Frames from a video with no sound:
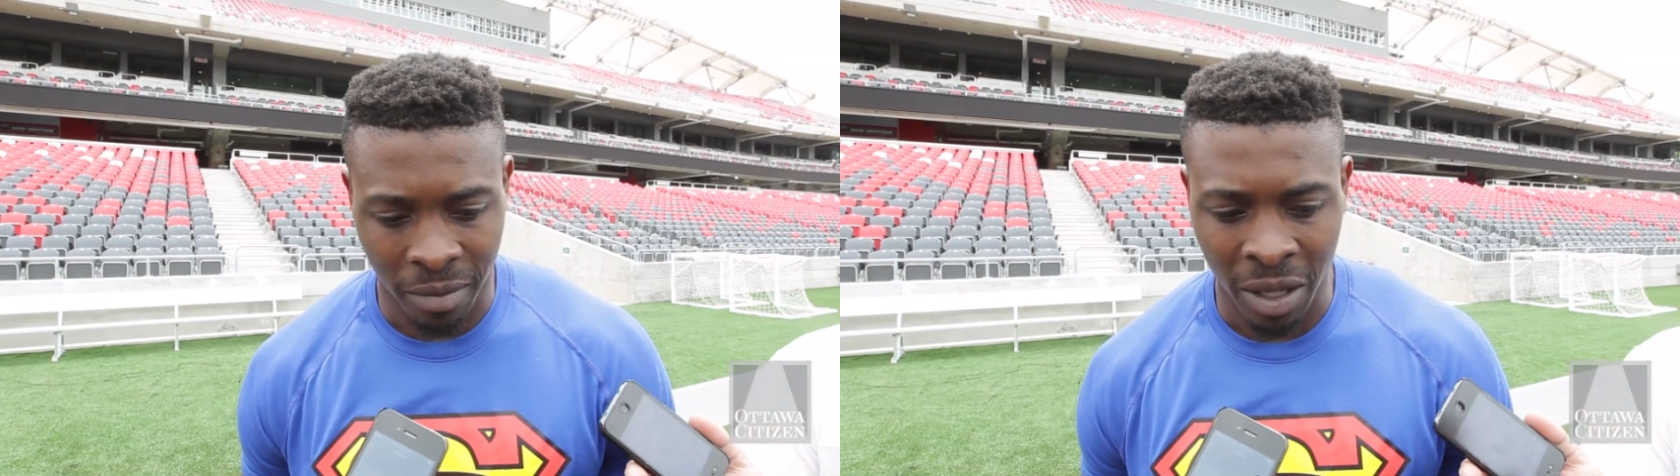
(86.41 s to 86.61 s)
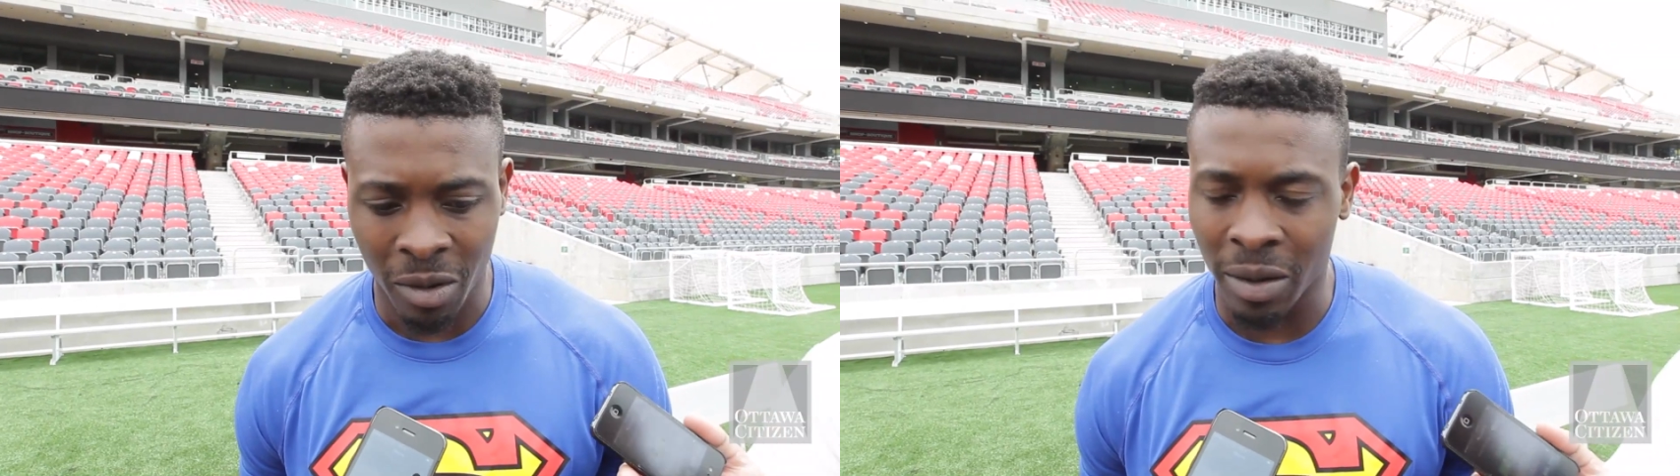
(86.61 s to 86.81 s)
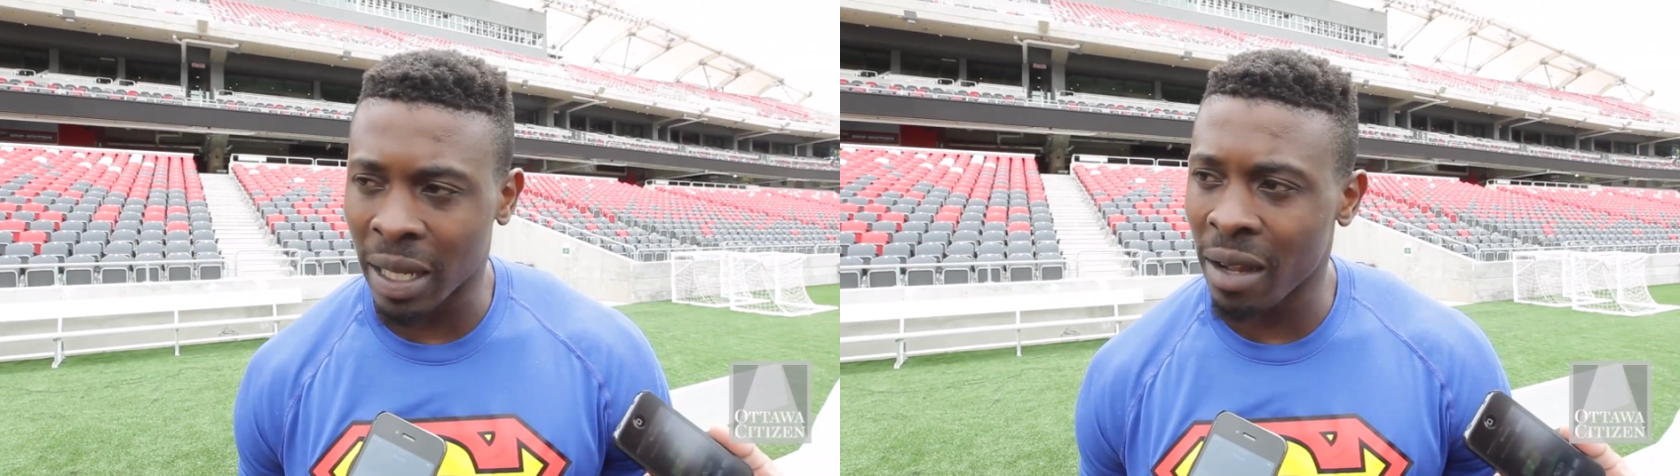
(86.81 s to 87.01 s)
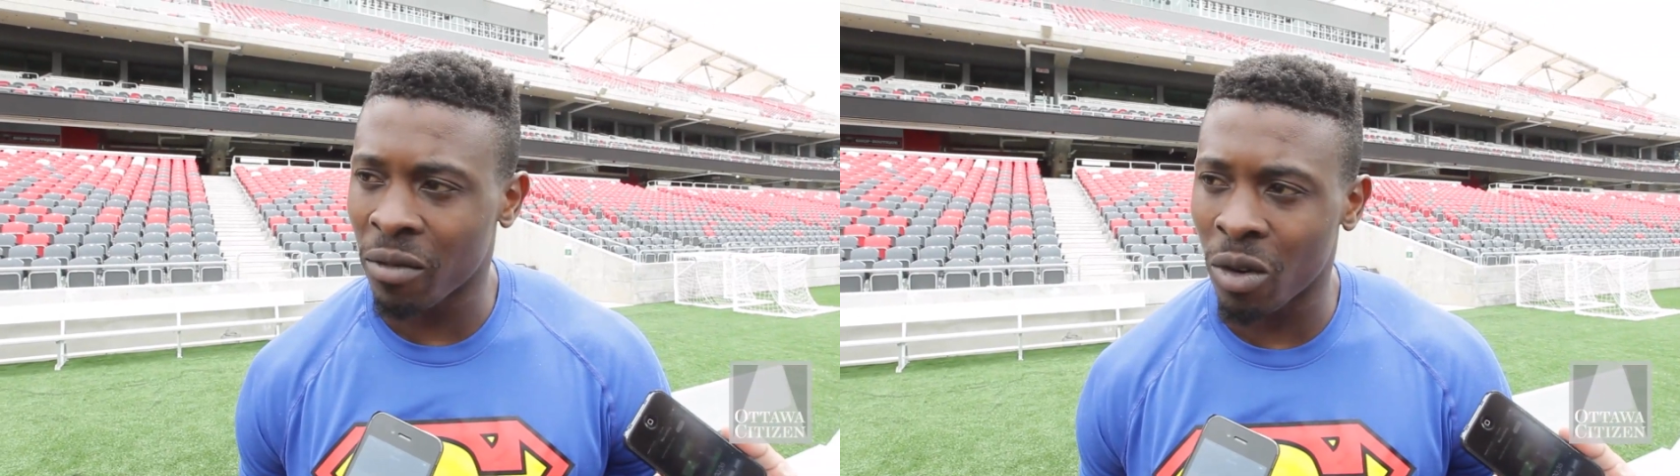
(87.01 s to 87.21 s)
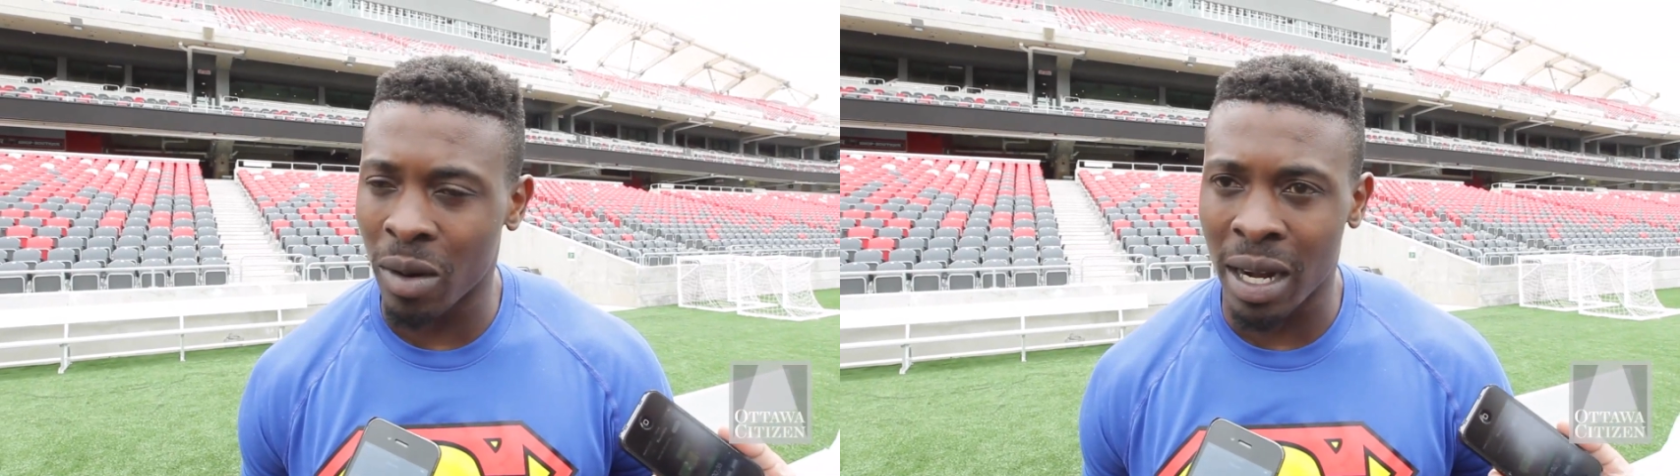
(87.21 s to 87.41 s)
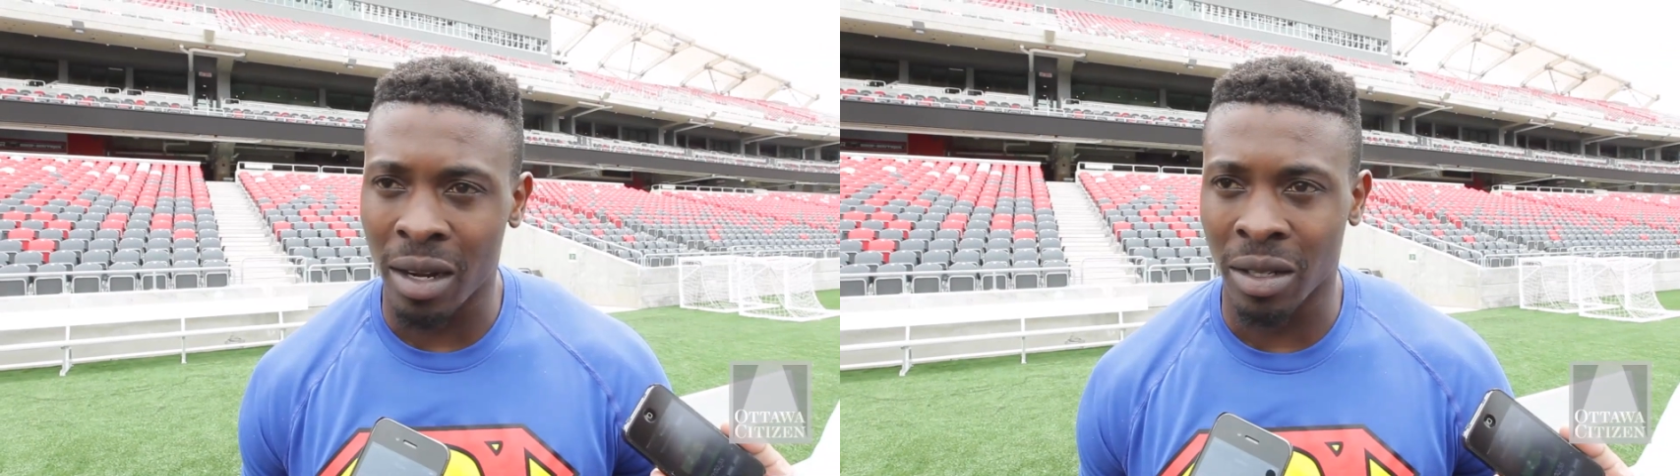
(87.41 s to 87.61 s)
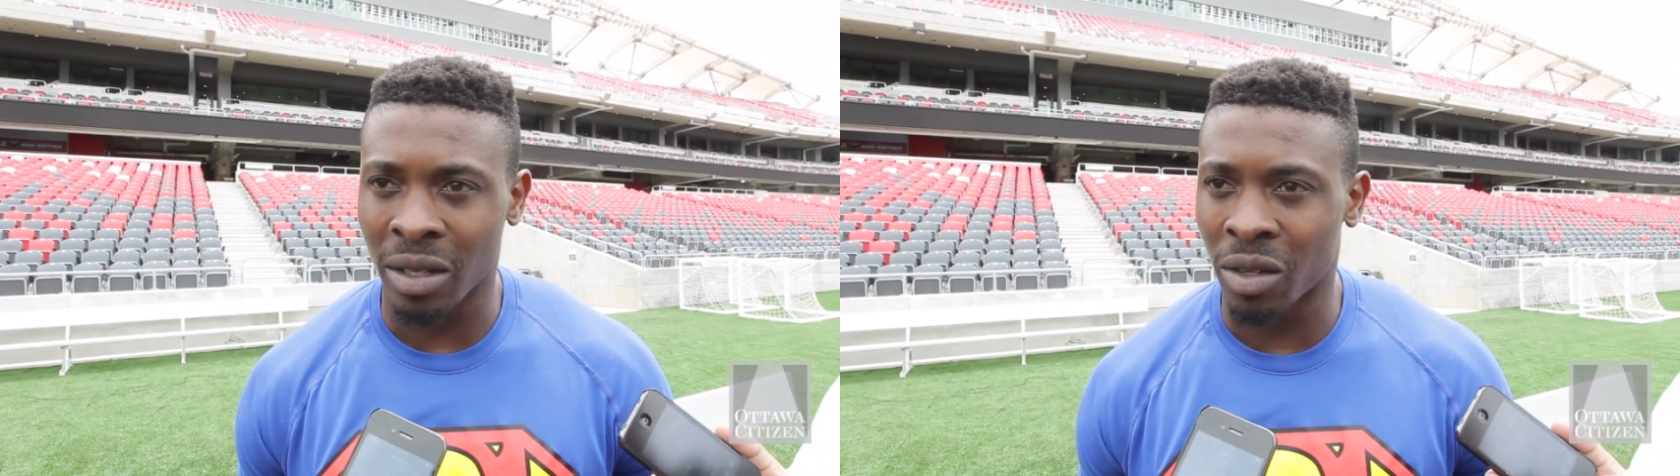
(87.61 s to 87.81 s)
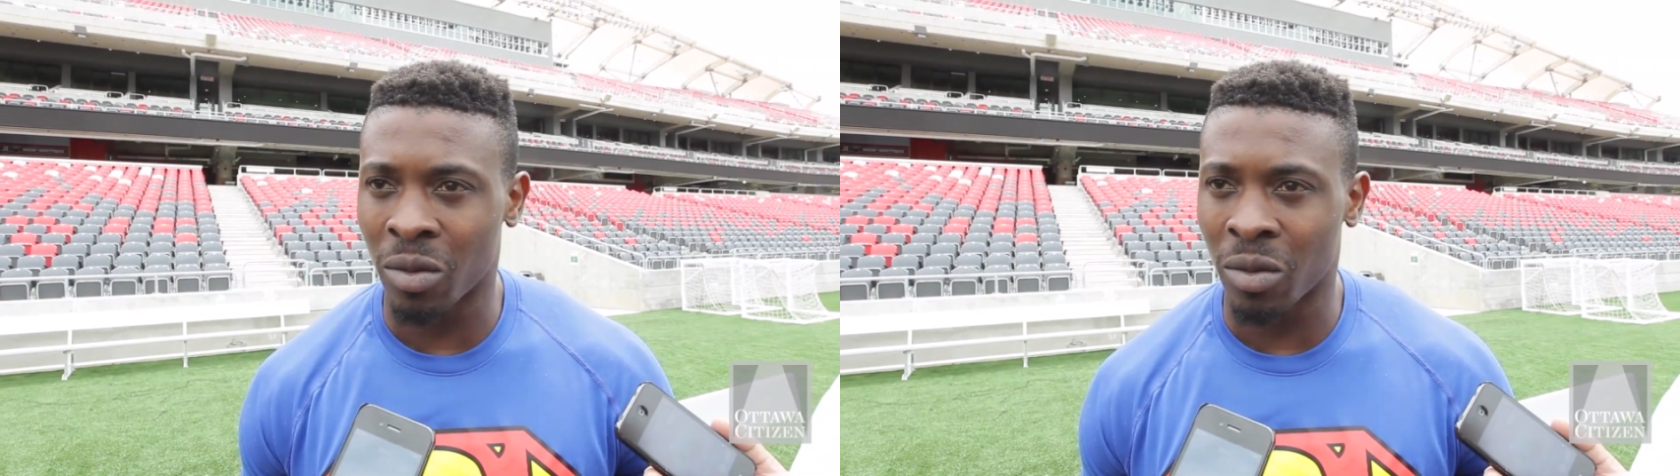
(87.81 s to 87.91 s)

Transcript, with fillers: been around the game for a while, you know,